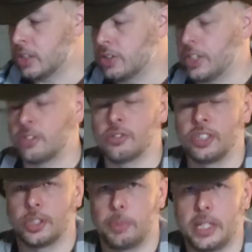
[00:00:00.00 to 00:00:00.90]

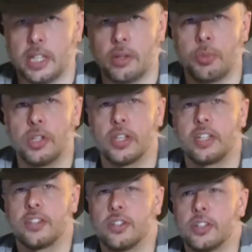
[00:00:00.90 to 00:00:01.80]
Generally speaking, we
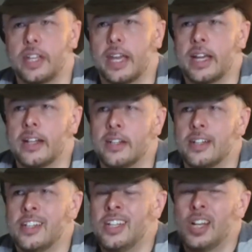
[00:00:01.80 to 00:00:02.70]
like to look at
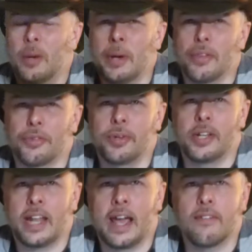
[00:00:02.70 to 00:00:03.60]
about
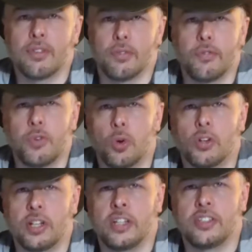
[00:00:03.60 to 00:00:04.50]
3.5 to
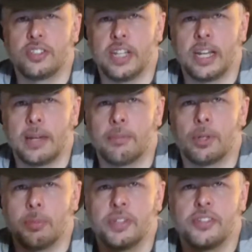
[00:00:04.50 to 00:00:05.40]
4 inch
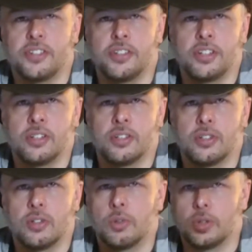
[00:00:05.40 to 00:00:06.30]
diameter material.
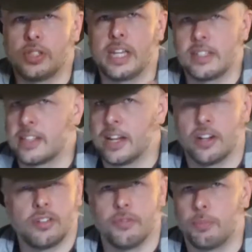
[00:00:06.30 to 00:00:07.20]
Takes
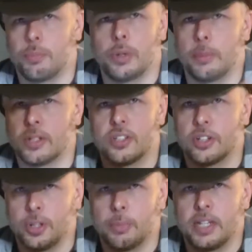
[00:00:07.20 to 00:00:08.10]
care of pretty much
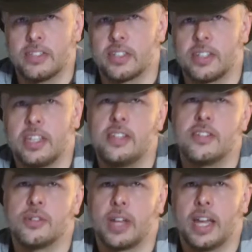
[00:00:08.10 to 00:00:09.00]
all your basic
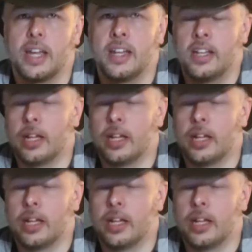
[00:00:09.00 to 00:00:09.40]
needs, okay?